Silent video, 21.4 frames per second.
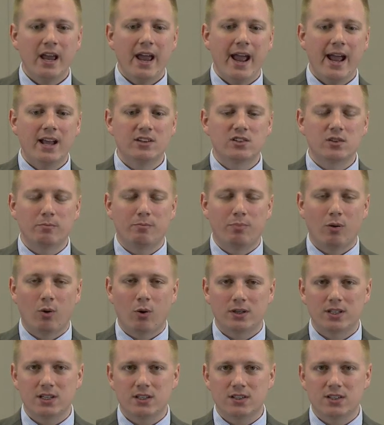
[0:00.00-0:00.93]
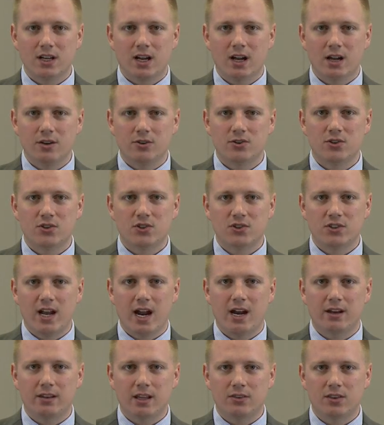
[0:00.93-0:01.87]
It's important to
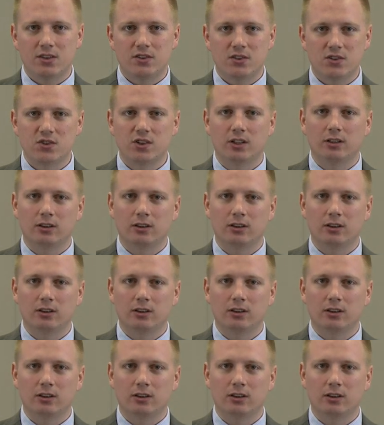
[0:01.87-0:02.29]
understand that this is a